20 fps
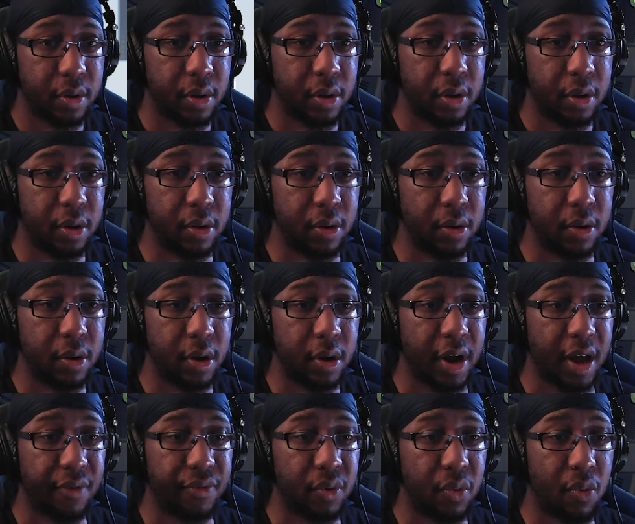you're gonna
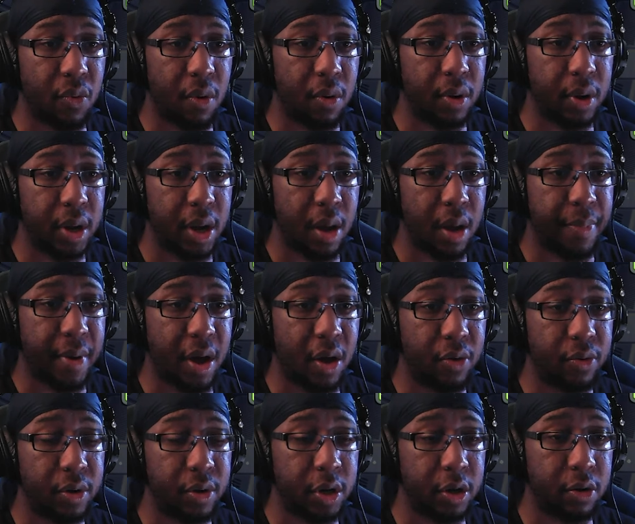have to worry
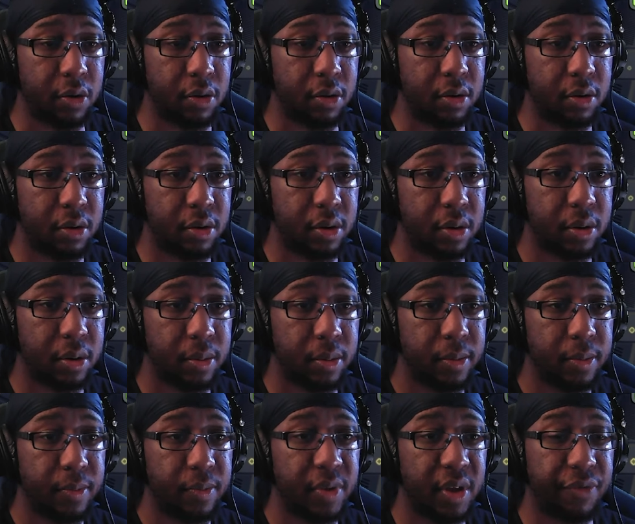about
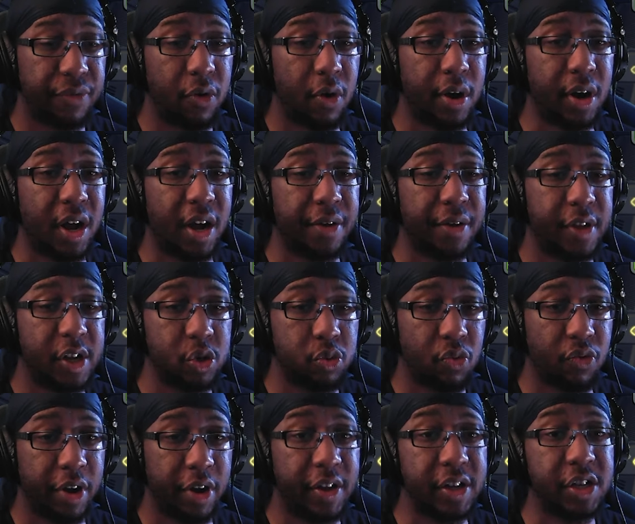if you unlock this one
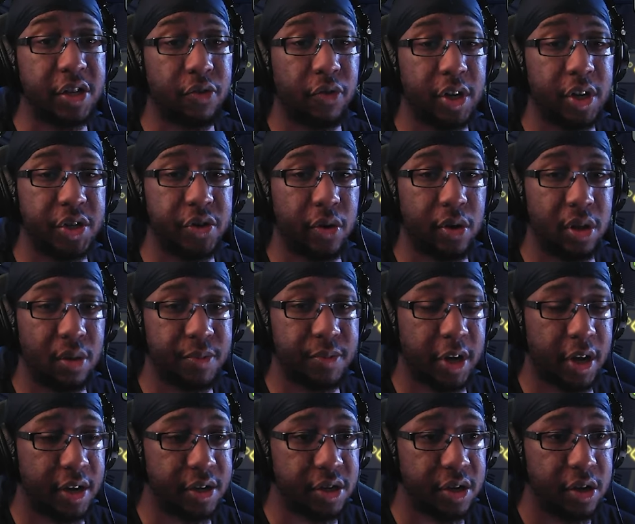right here, this increases your clip
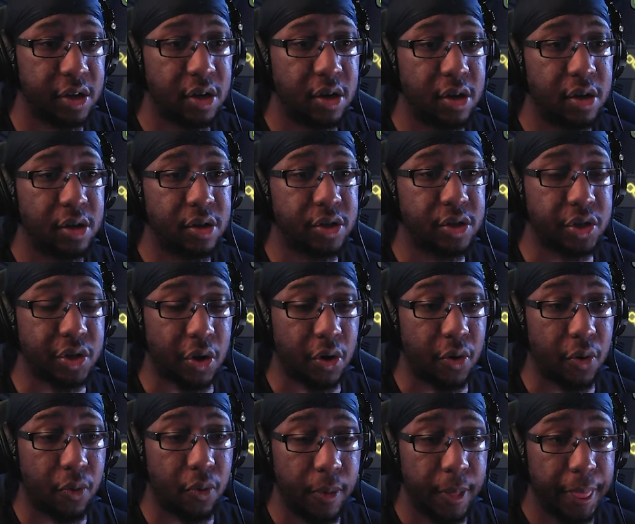size.
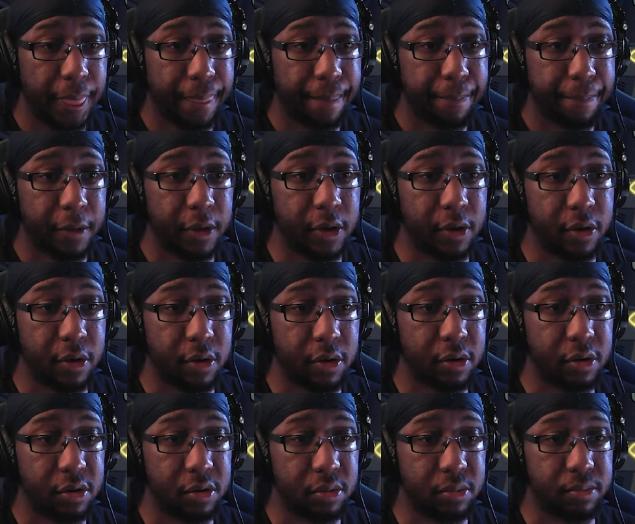So
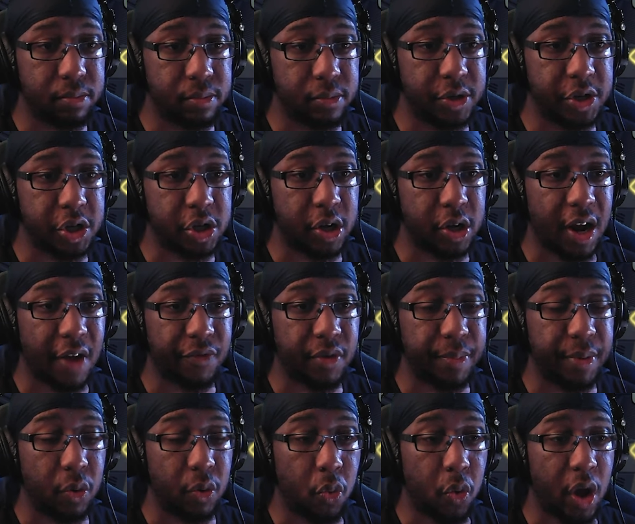you're just gonna have to
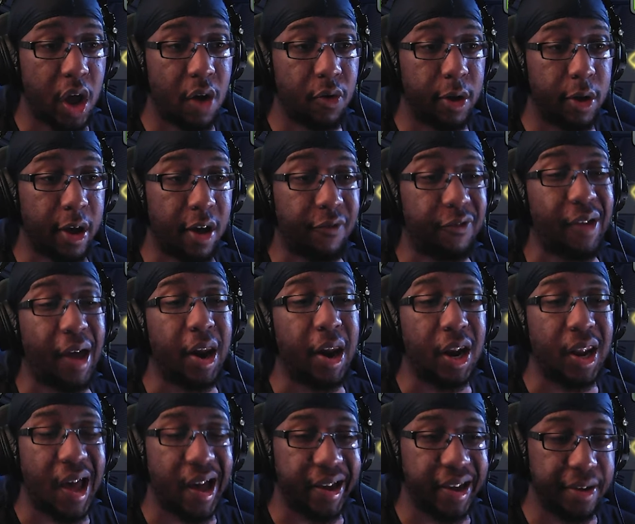be wary of not
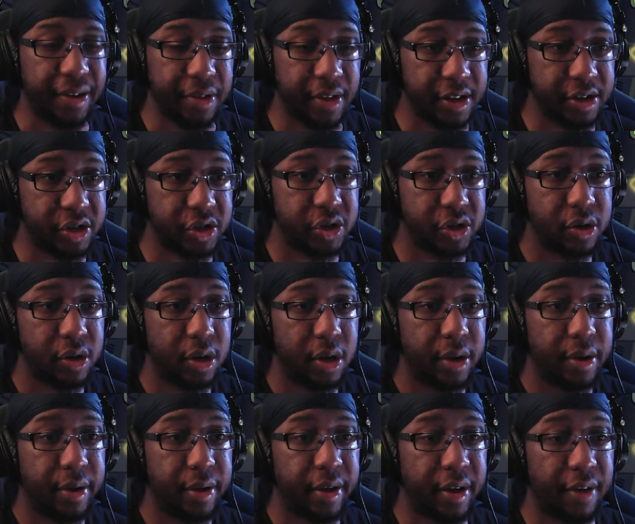unlocking this
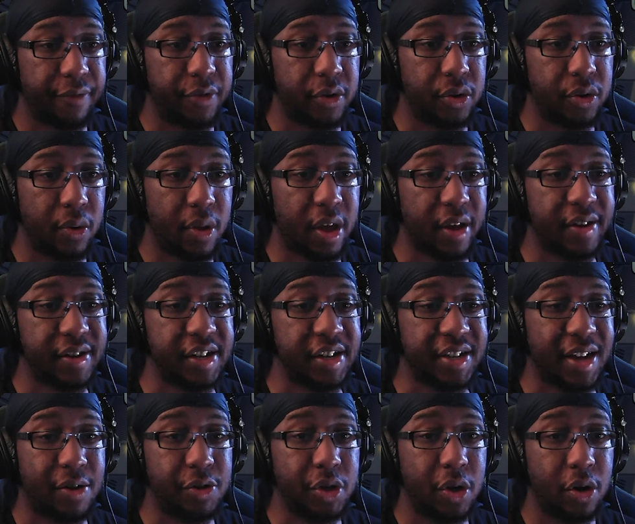if you do that, because it
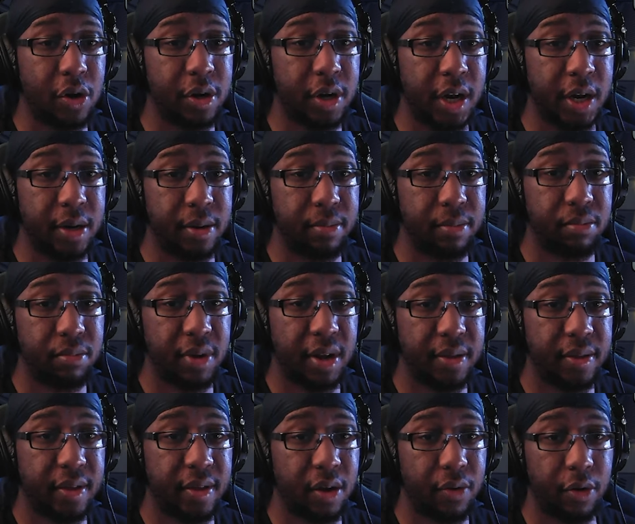sounds good in
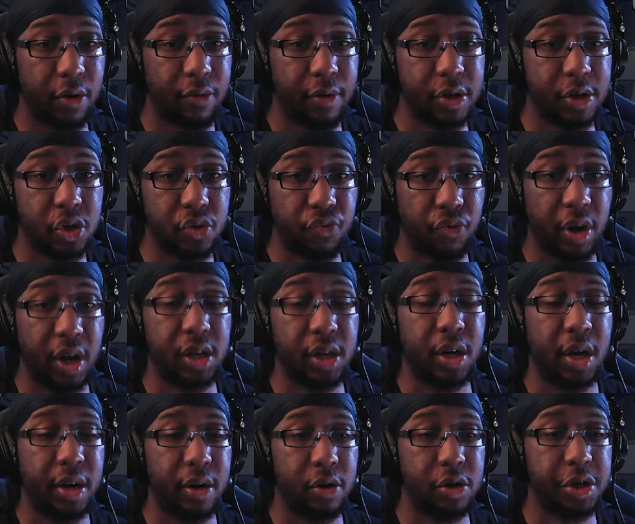theory, increases range and
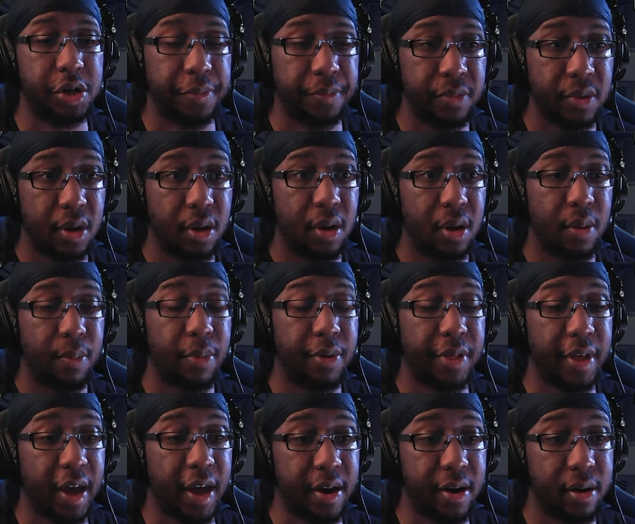energy, but
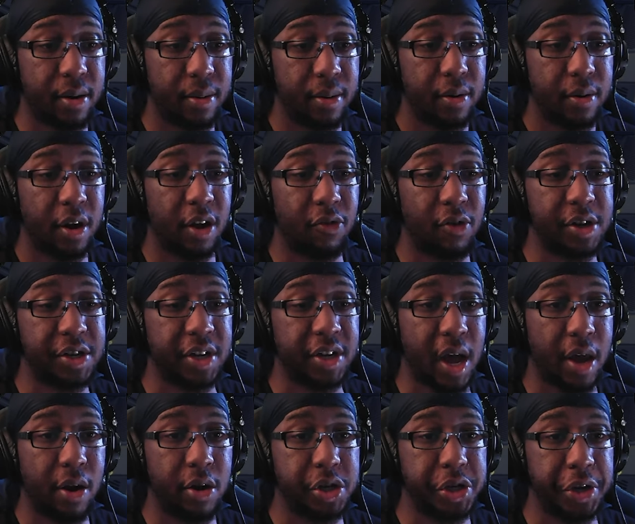then increasing
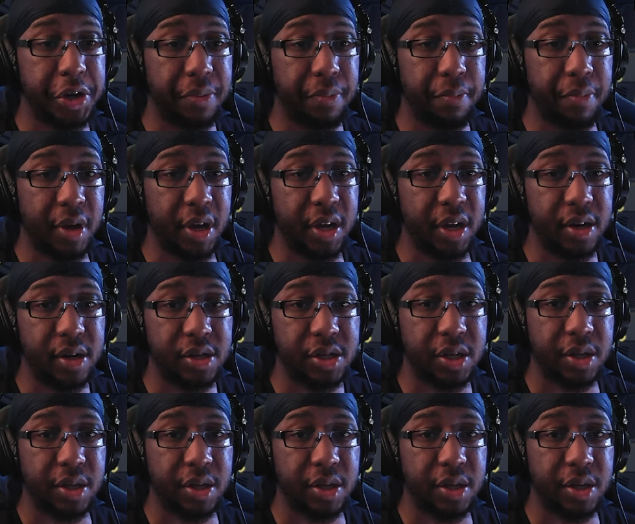energy means